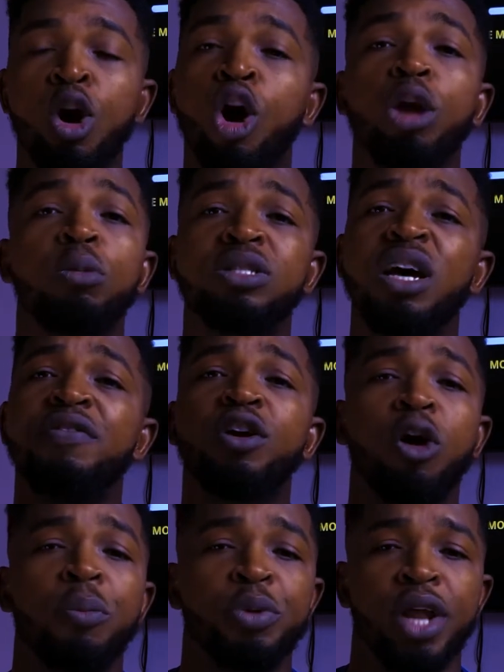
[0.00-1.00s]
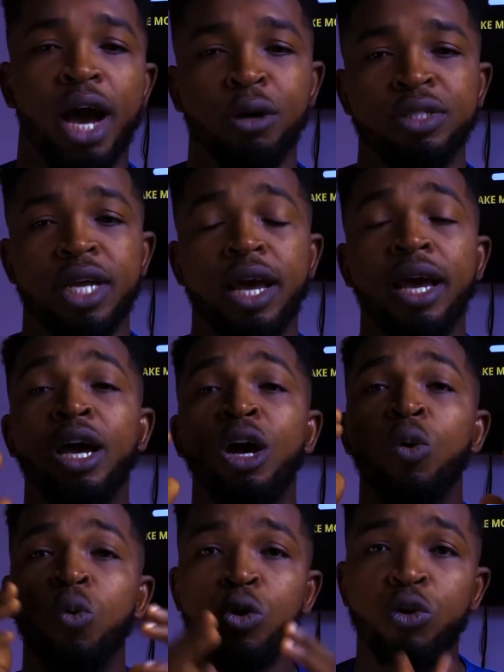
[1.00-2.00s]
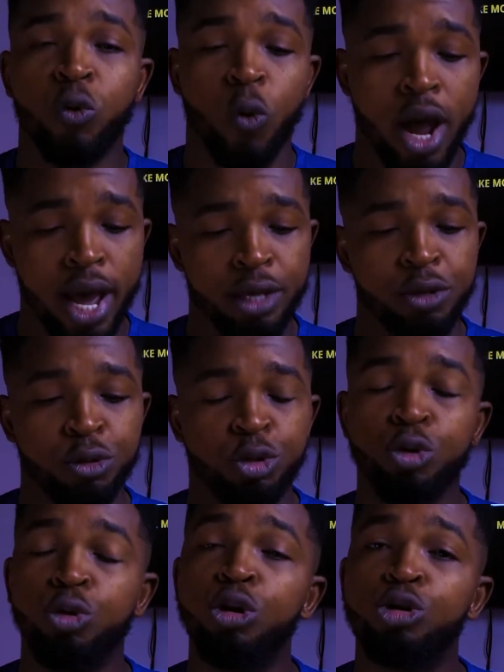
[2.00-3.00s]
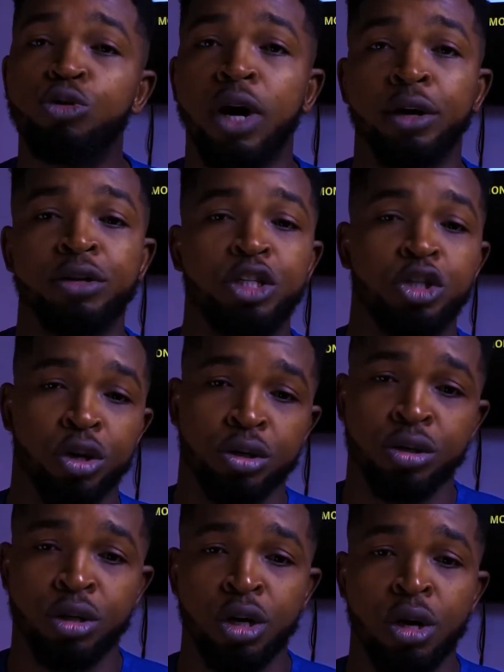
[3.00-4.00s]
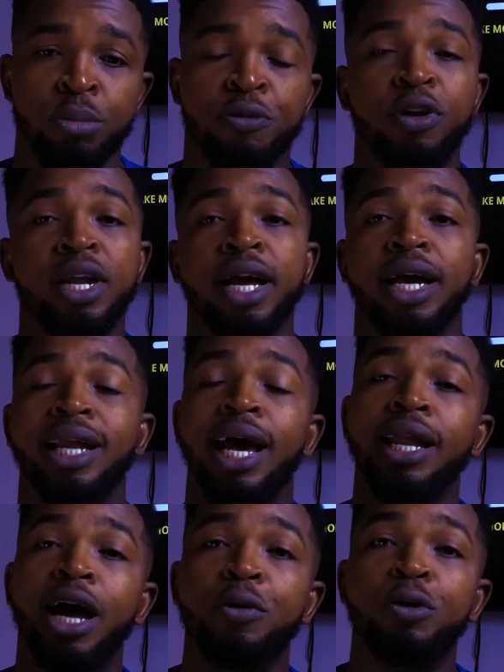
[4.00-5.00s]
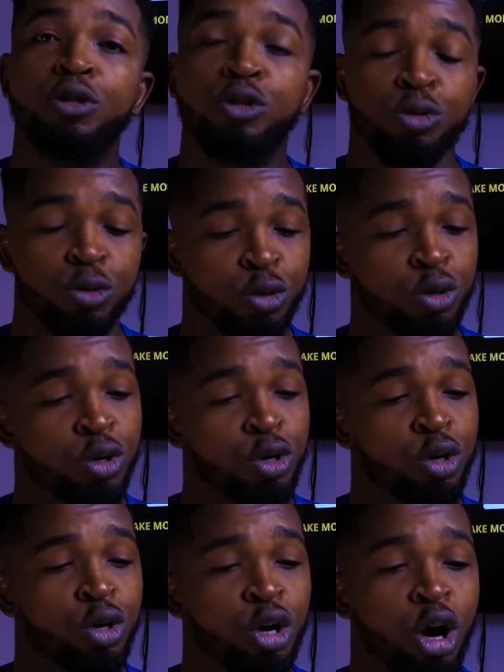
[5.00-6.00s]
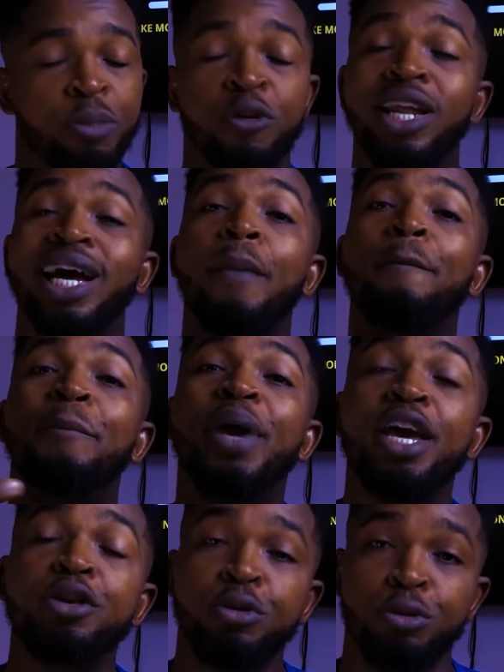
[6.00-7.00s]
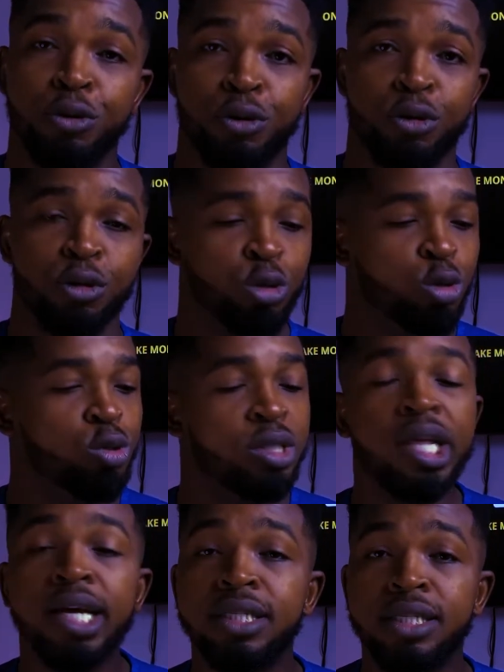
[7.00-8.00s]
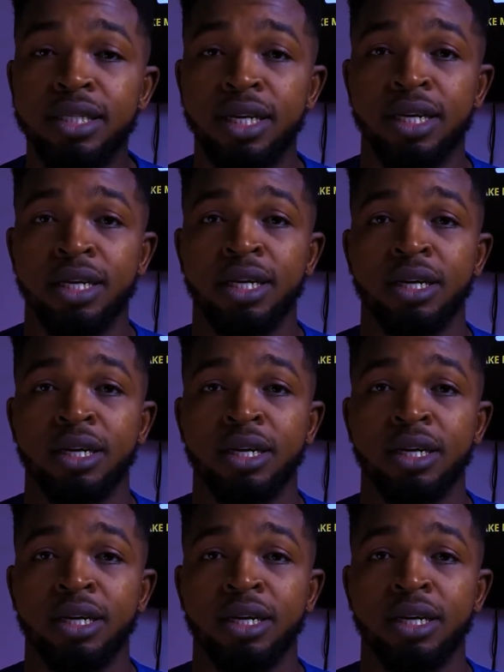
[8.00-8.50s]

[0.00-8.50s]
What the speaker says: Almost every company out there will require you to go through an audition before they can allow you to, or before they can pay you to test